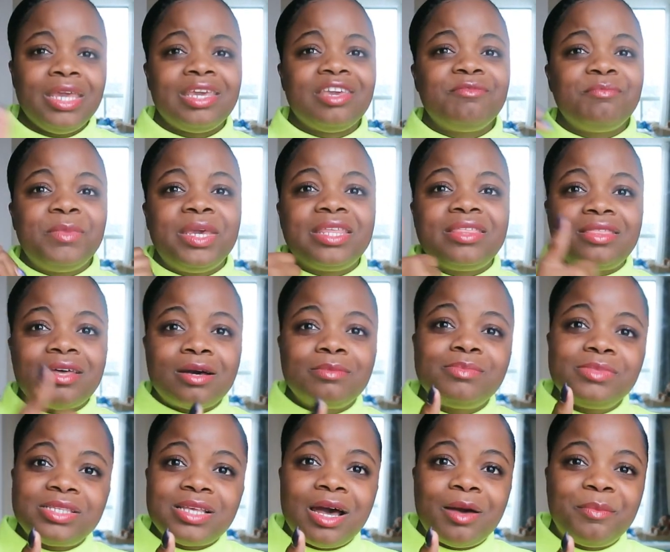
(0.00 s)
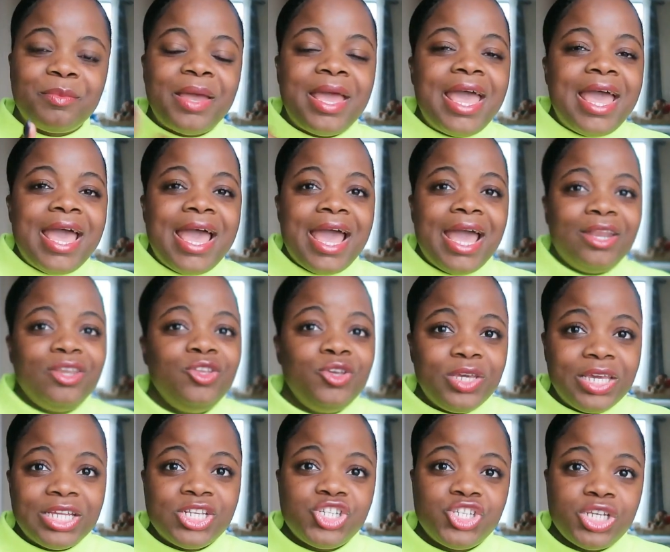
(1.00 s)
Give me a thumbs up, and
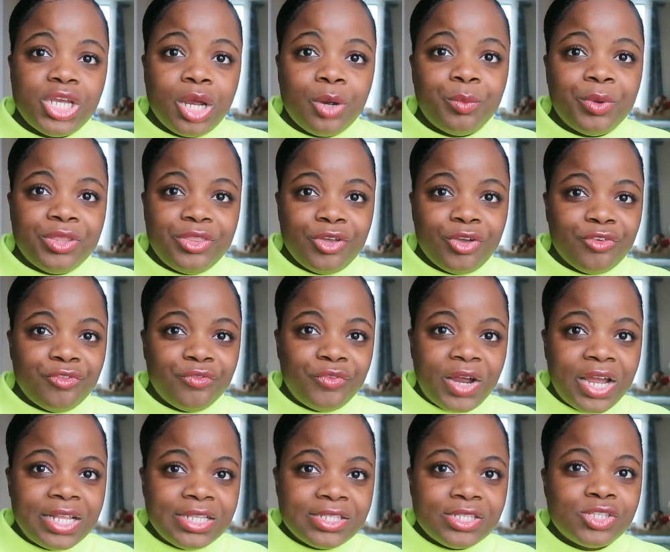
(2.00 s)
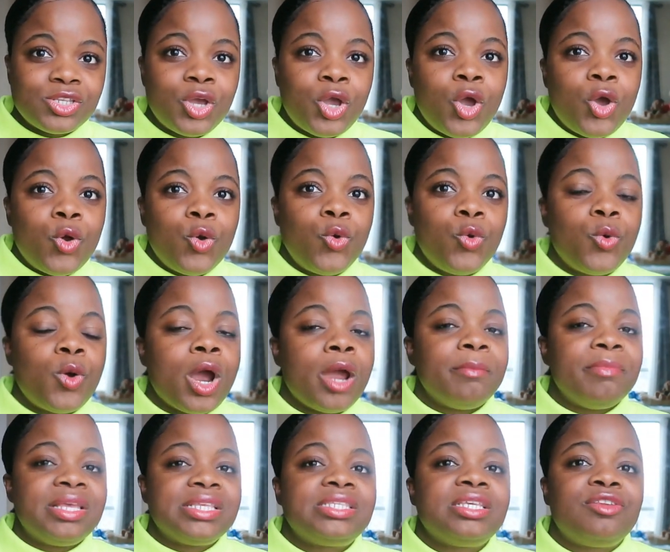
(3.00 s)
you can share with your friends who
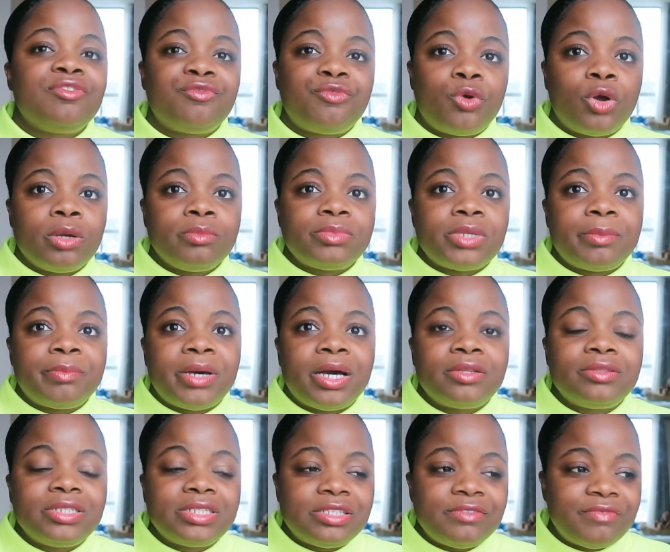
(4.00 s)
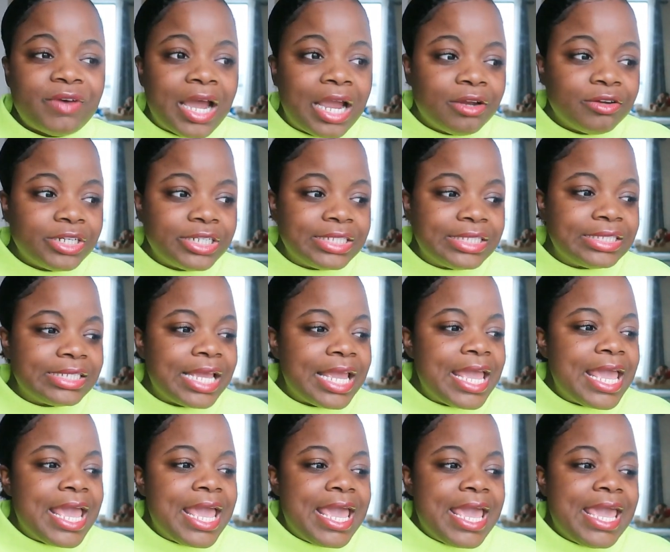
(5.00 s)
are misinformed about this virus.
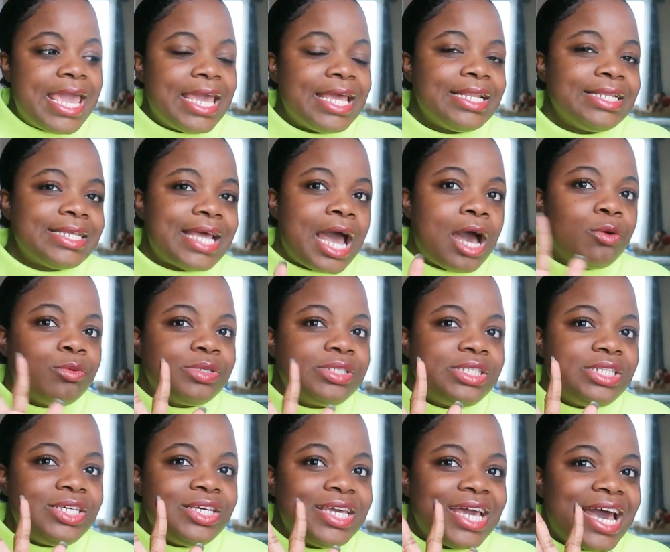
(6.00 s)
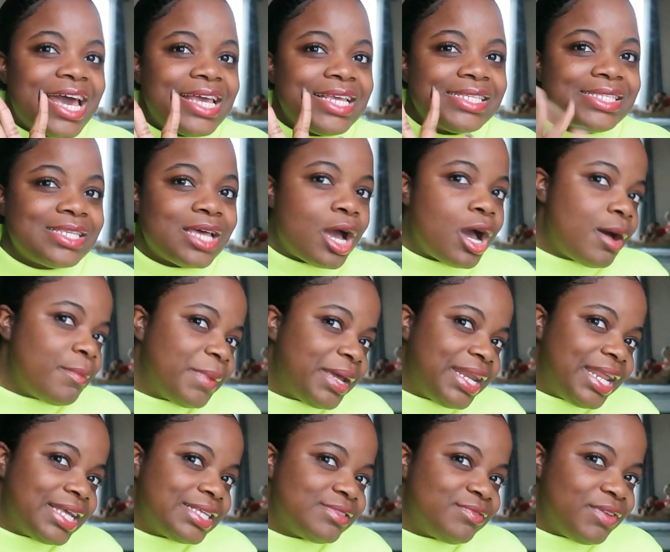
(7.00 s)
And I will see you guys on
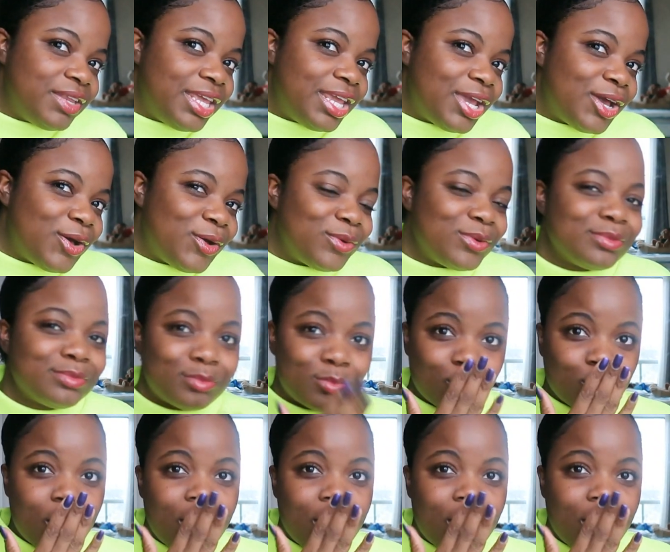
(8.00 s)
my next video.